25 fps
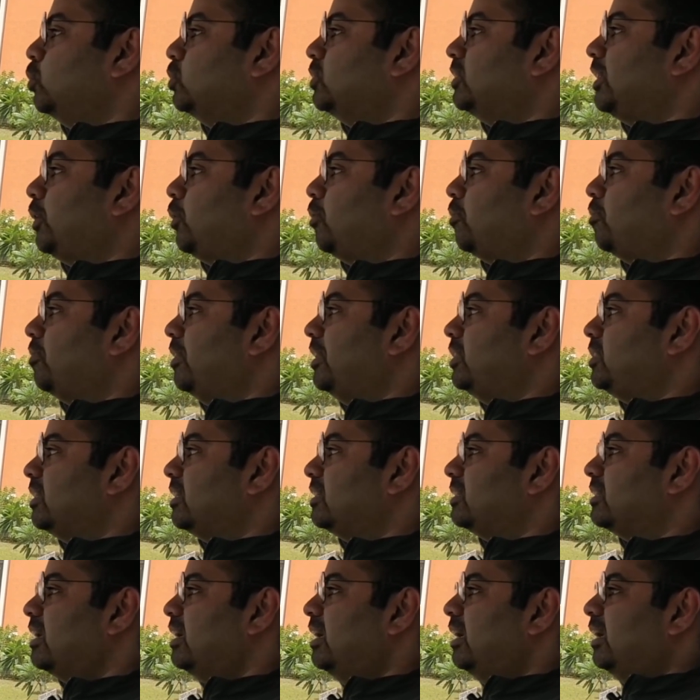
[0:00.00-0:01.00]
those set of
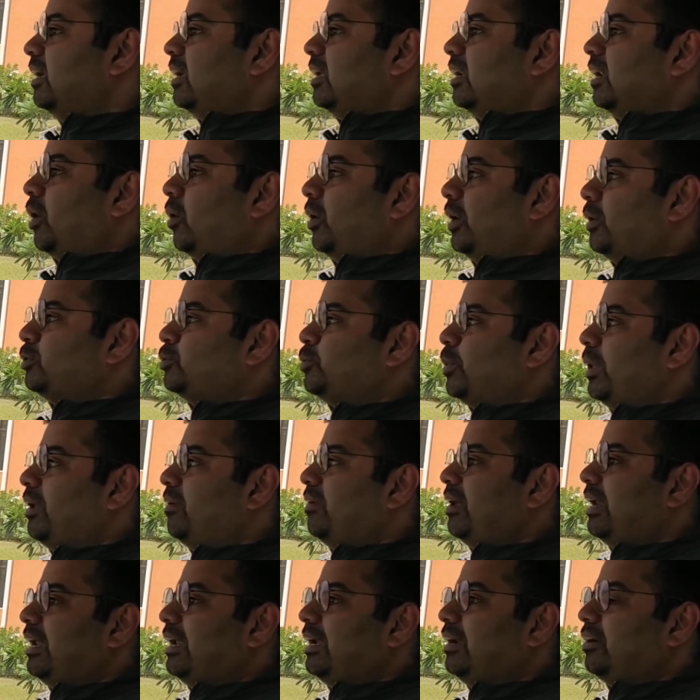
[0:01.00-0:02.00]
features. Now it was
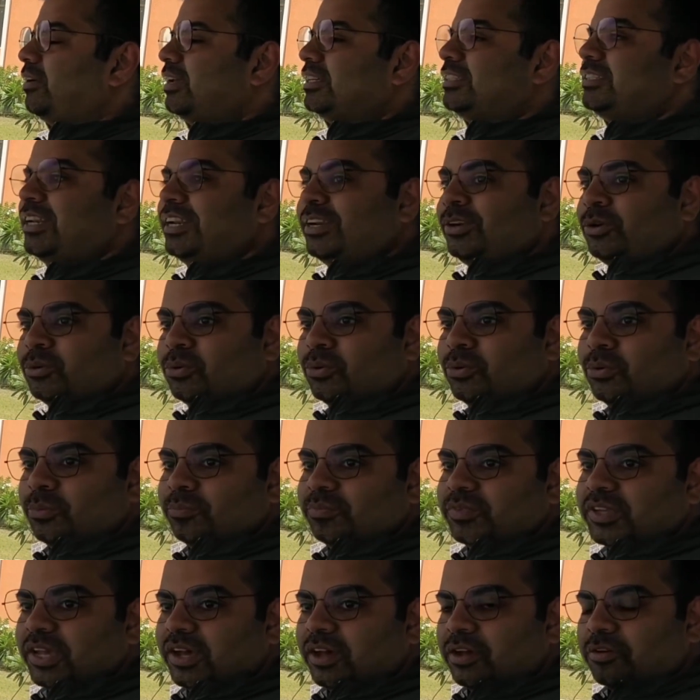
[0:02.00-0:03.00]
very, very interesting to
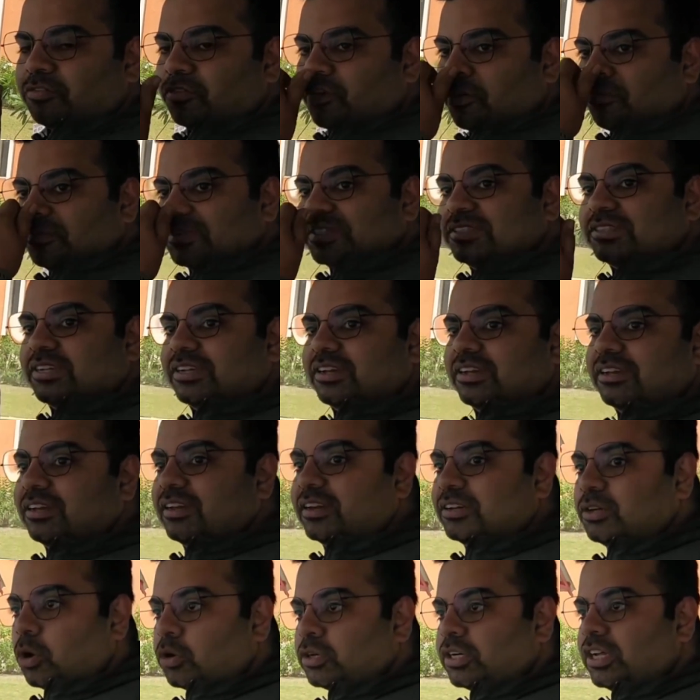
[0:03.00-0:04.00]
hear from Mr.
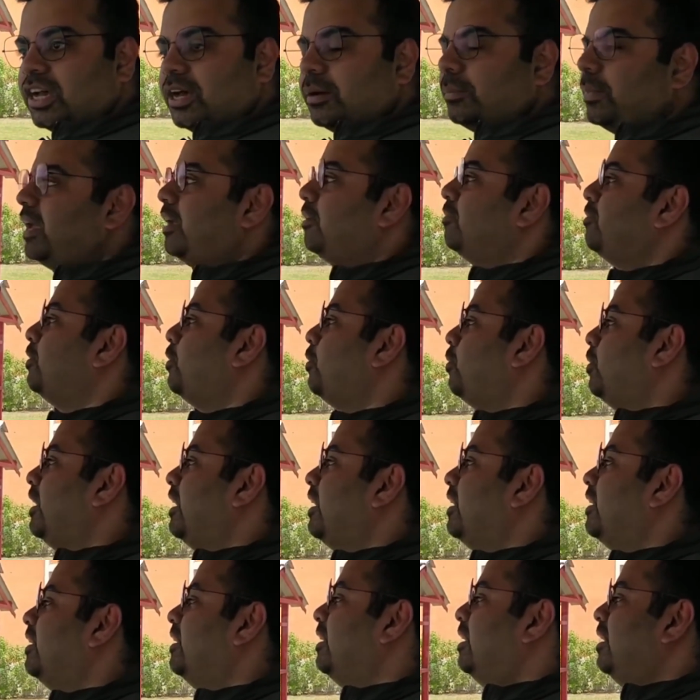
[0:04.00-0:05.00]
Dr. Ashish
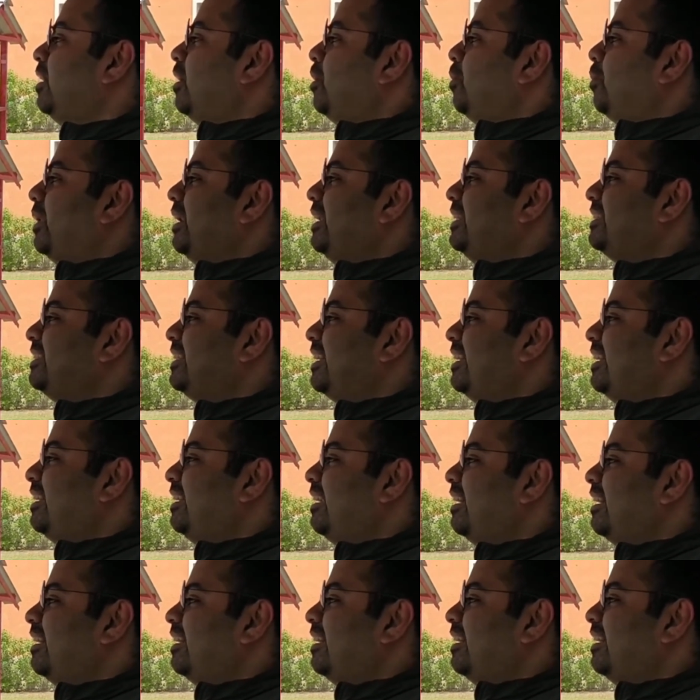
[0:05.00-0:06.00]
Bhatia when he
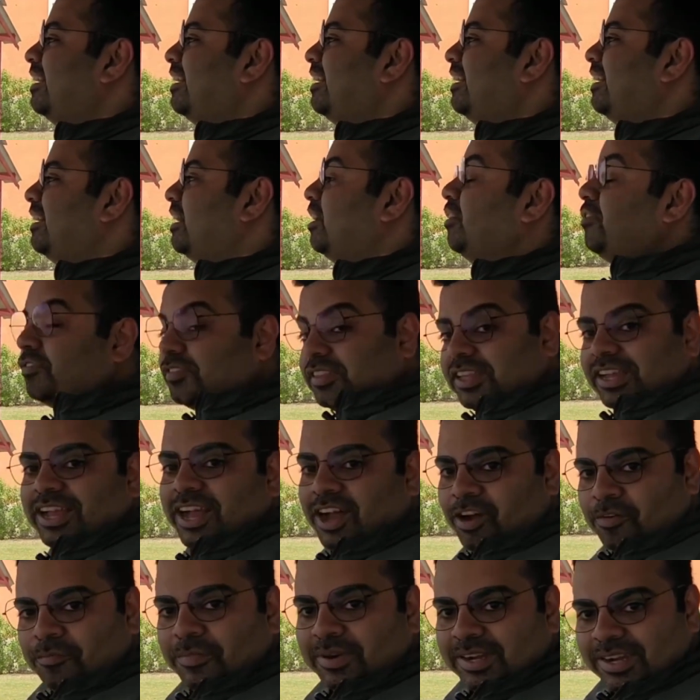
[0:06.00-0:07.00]
said if the
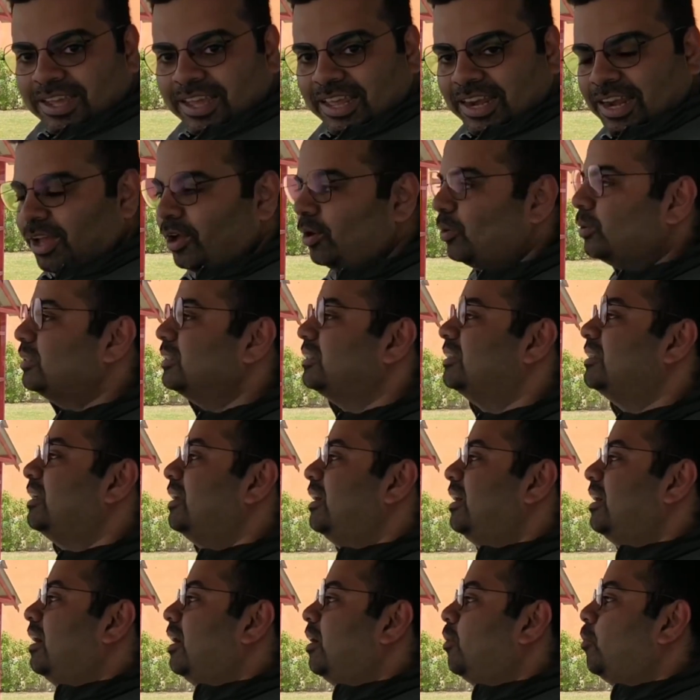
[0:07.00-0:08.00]
government allows,
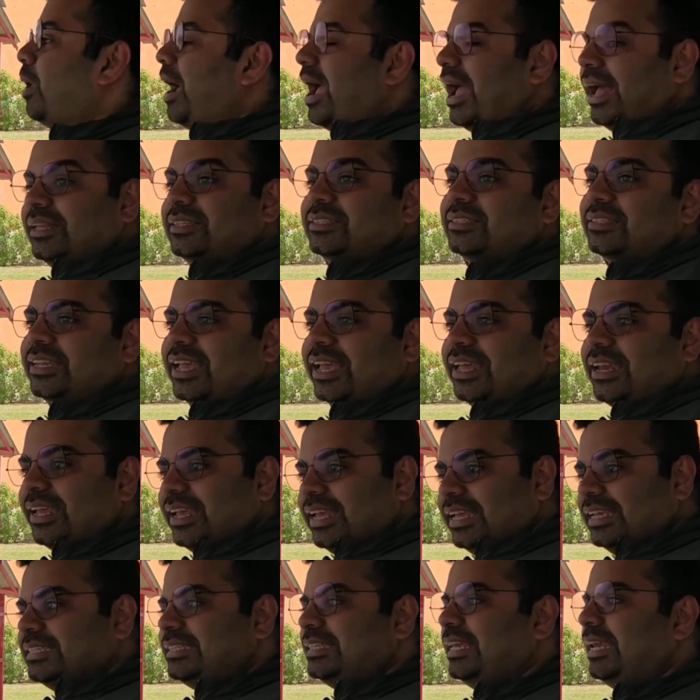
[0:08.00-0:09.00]
vans
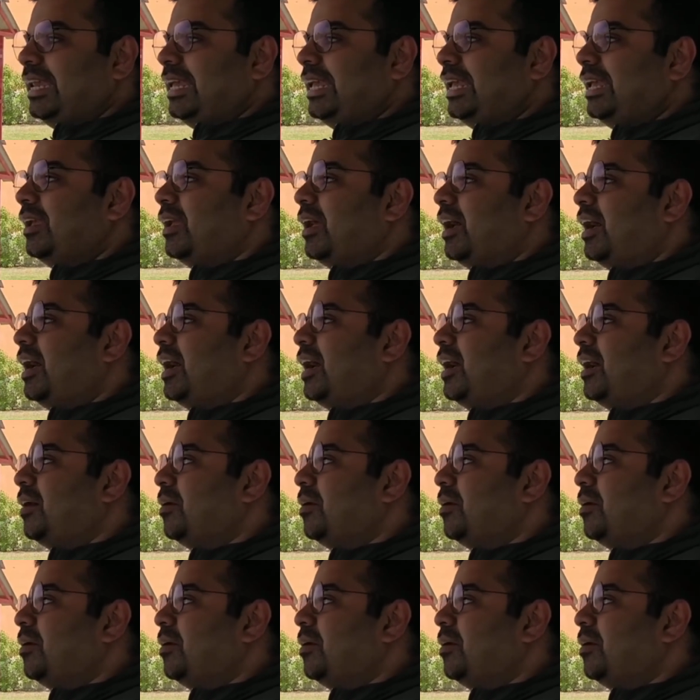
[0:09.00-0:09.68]
can easily